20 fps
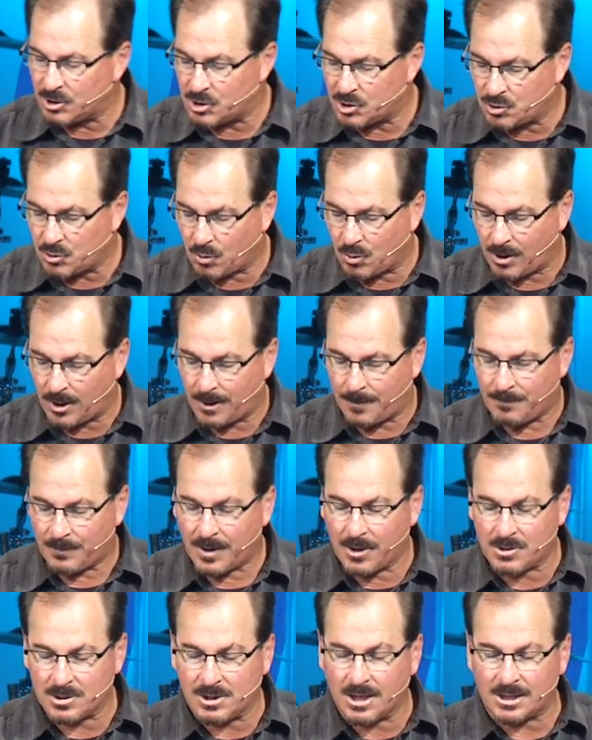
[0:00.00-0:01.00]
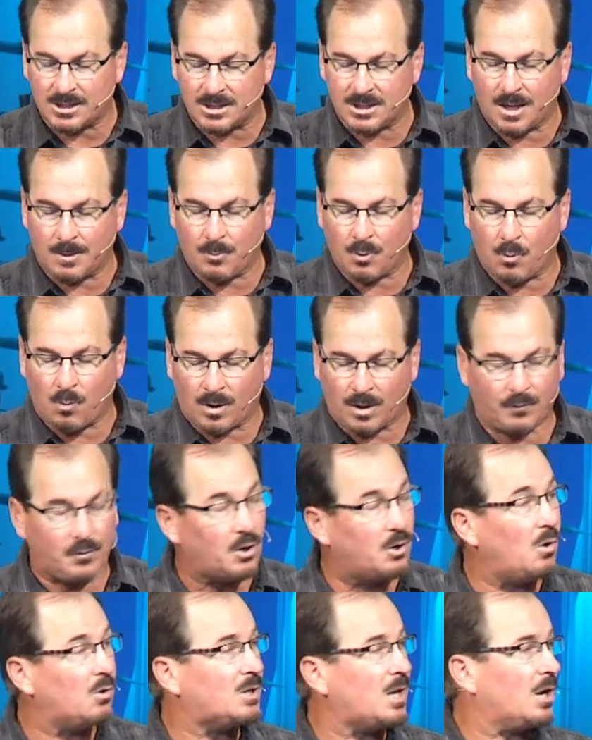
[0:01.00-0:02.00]
story. Here's lesson number one. If you're
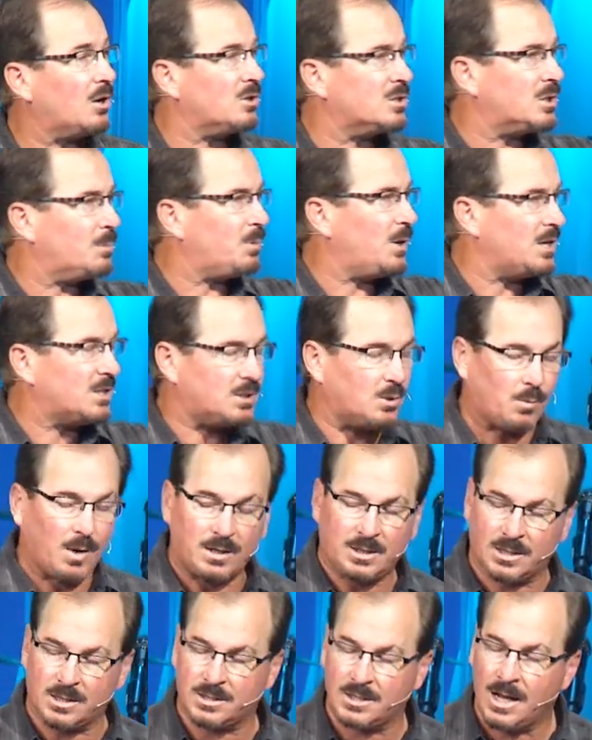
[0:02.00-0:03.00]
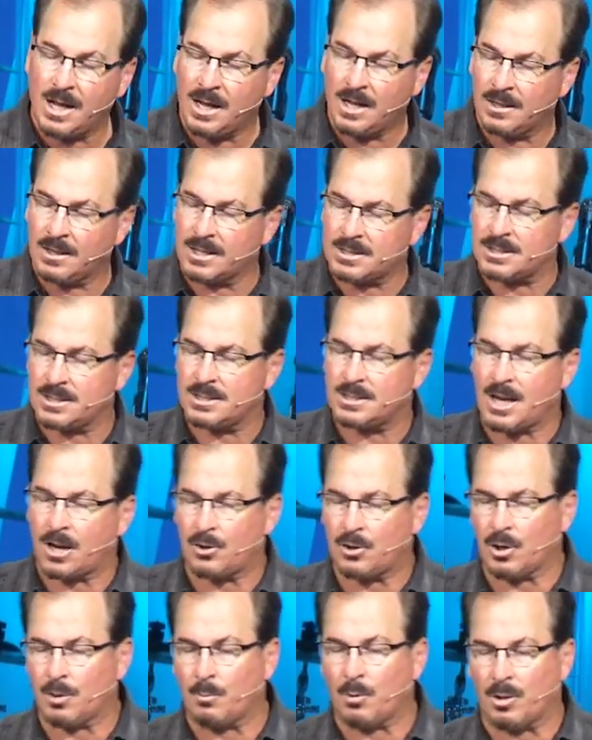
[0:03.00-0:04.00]
a note taker, there's a place to write these lessons down
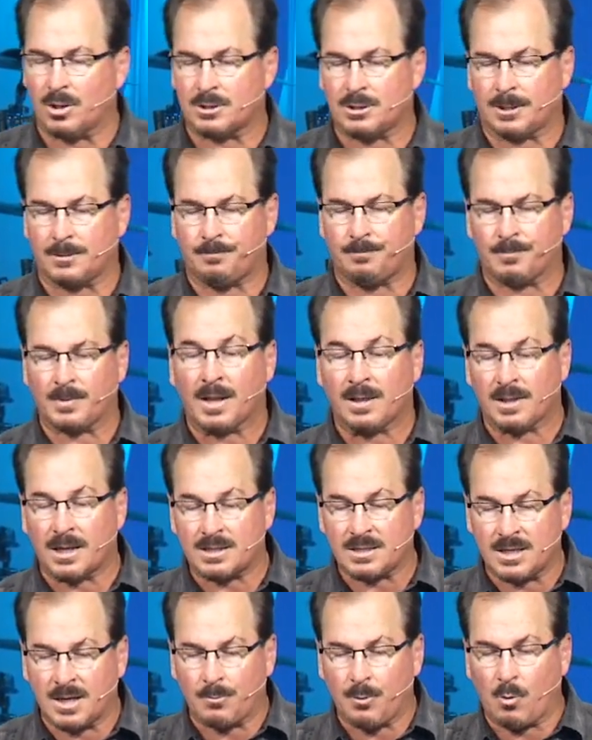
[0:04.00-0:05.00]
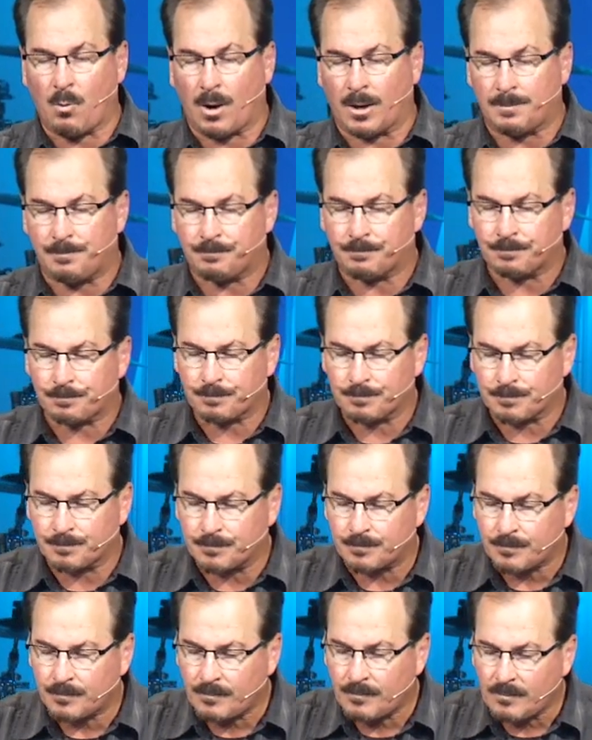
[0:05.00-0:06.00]
in your bulletin. Lesson number one
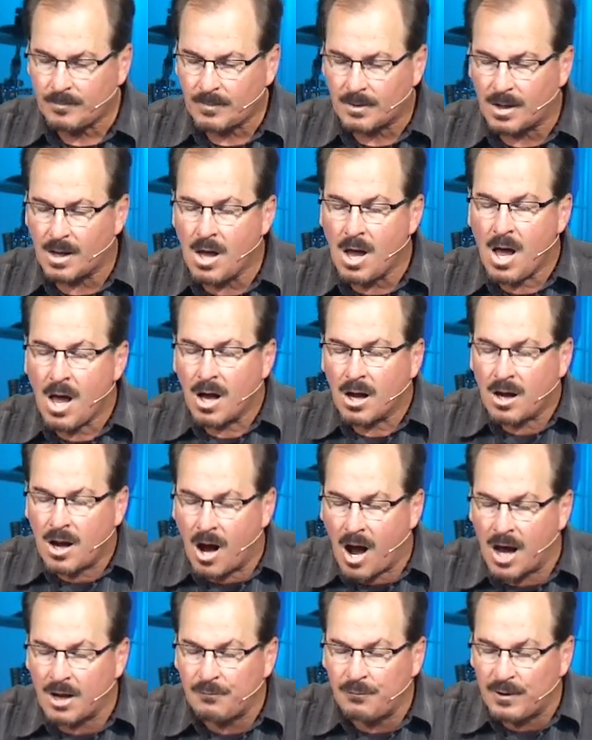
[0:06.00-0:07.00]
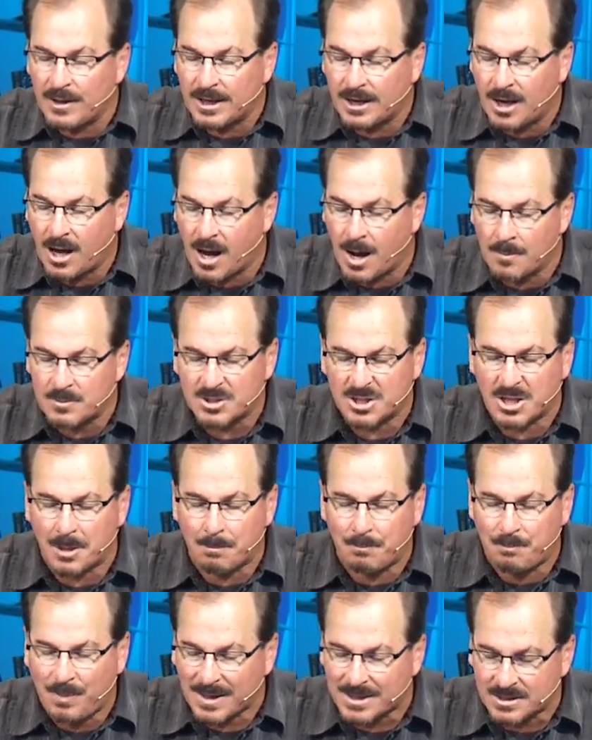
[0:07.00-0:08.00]
conflict comes in the
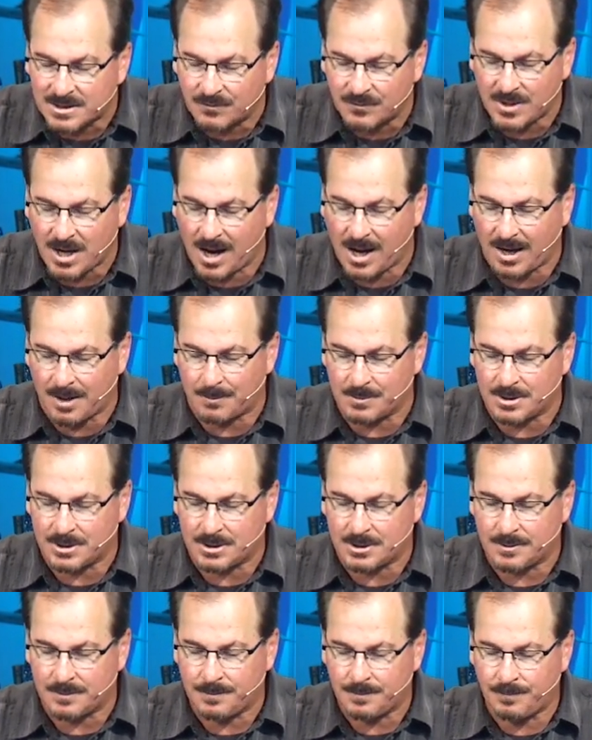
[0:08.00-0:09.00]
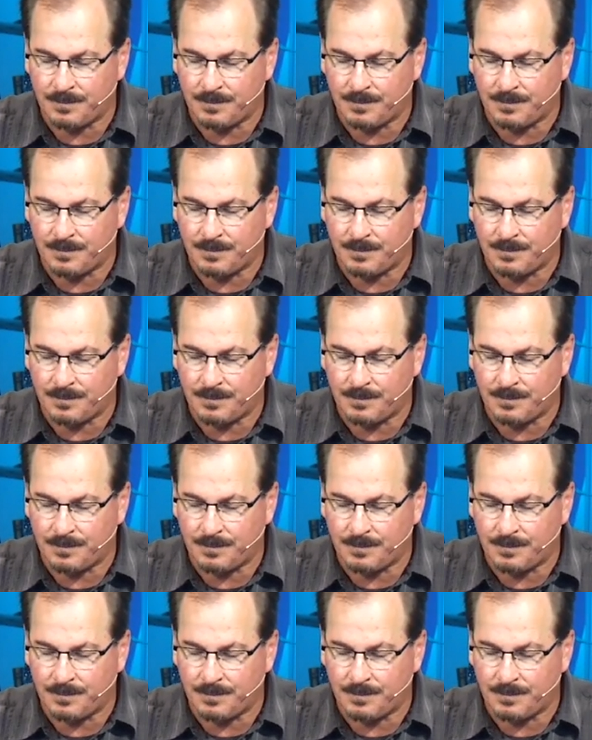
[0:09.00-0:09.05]
best of times.